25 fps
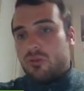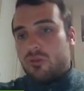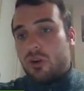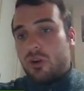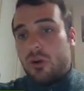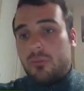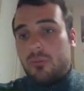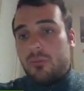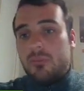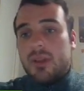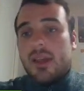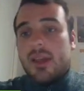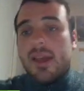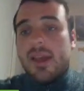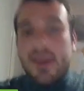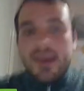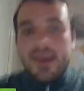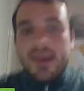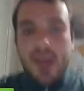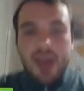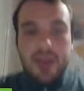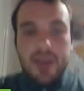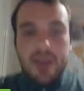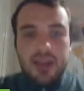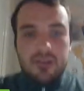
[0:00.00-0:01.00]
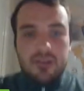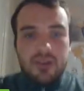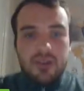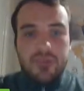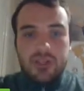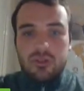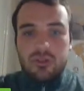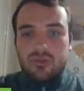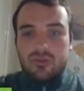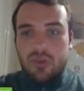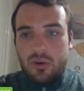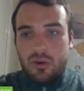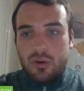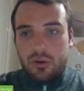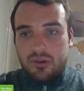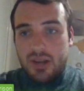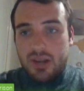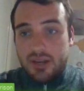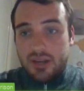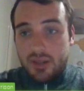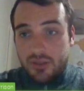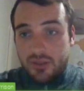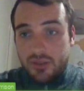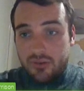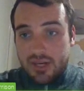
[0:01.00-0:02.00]
from an air traffic
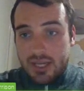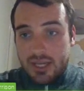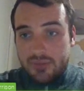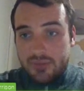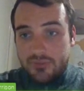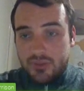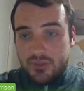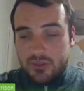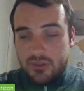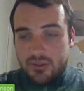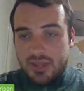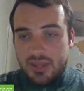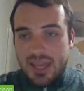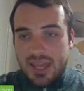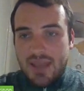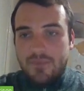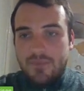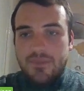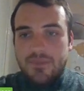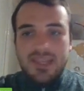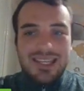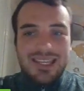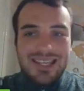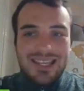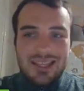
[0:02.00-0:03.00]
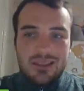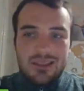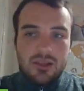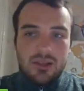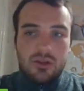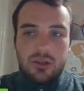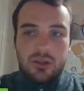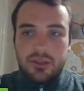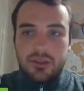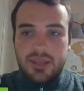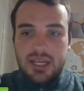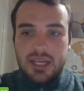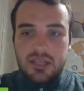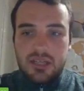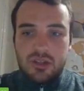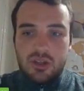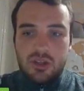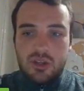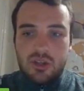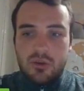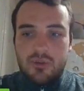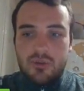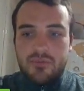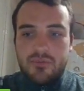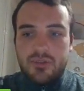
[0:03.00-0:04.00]
controller at another airfield. If they need to
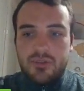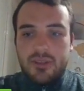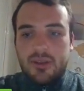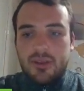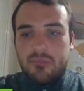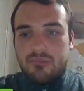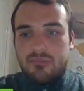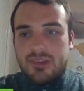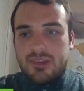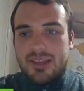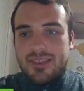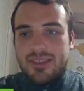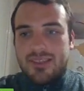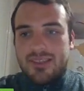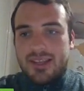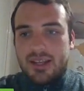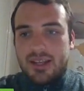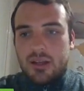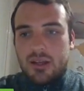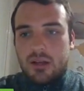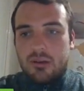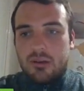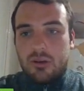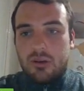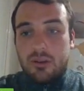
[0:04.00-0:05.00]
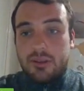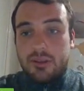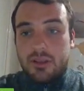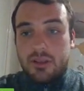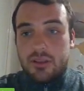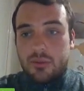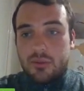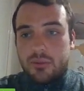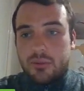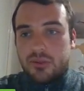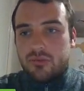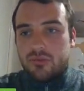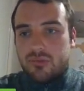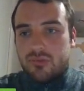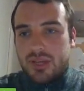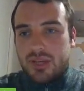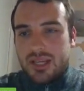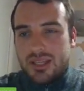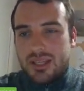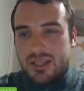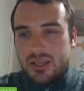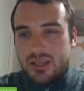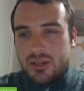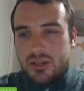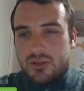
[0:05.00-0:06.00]
contact you and for some reason they can't contact you on the
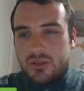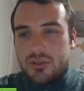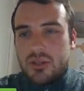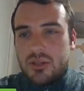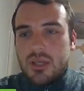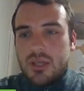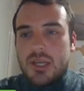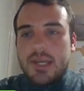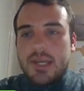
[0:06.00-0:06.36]
radio,